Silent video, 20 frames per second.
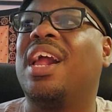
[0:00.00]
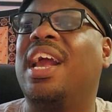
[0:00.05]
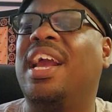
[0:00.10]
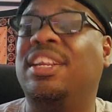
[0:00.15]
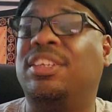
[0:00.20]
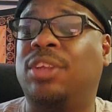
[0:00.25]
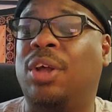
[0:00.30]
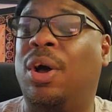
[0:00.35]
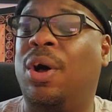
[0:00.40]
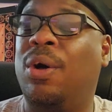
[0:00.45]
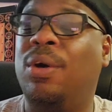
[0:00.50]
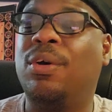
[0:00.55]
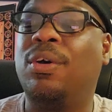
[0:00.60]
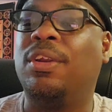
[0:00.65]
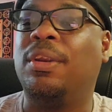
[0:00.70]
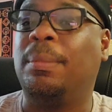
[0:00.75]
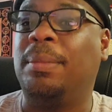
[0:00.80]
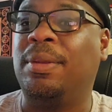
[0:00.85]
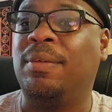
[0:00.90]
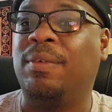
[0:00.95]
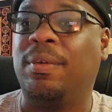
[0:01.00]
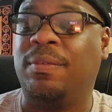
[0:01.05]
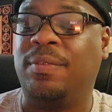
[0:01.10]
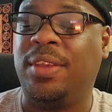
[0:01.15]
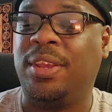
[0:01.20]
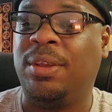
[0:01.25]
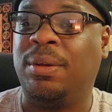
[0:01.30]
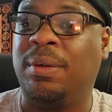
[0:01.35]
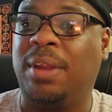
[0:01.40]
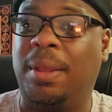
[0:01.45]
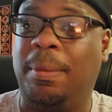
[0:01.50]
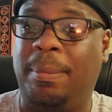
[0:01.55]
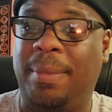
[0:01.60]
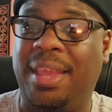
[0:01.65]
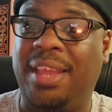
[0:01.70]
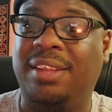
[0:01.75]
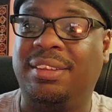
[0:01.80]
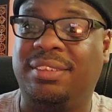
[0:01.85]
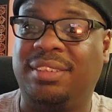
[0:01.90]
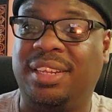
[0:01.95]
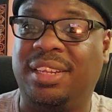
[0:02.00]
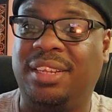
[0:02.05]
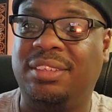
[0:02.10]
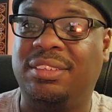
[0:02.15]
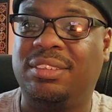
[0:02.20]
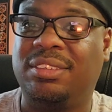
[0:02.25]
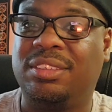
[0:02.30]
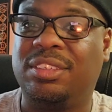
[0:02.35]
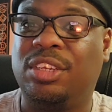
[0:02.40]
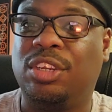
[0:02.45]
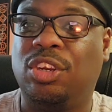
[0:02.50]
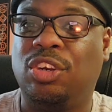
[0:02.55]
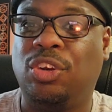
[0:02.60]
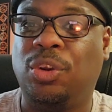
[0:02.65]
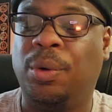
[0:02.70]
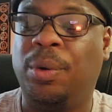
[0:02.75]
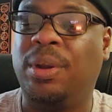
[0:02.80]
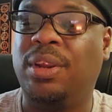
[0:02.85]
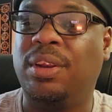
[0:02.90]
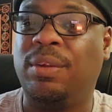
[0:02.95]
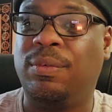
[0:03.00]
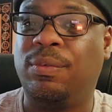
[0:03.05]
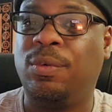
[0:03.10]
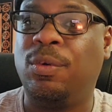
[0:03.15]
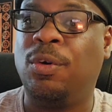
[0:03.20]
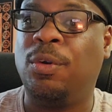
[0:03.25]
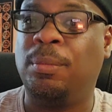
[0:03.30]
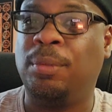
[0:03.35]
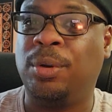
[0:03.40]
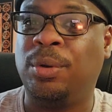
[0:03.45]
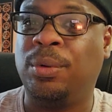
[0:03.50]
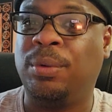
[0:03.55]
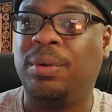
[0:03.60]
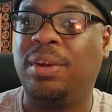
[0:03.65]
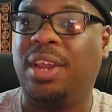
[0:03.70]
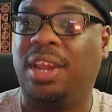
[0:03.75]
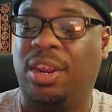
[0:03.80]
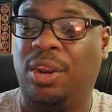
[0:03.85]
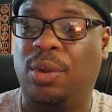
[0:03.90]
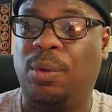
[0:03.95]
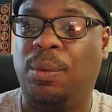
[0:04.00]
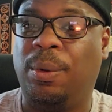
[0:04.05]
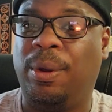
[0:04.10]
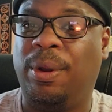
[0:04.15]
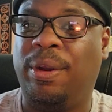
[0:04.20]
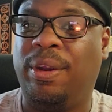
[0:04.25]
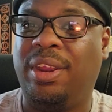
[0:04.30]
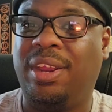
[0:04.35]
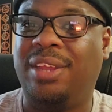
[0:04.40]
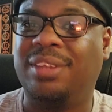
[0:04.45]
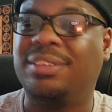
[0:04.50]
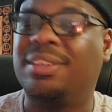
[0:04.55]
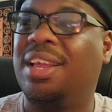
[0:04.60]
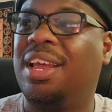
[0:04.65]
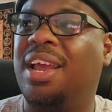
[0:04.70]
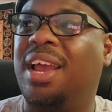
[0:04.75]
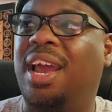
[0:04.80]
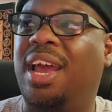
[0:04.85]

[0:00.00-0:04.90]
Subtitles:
It's all going to be revealed and make sense during the full moon in Aquarius.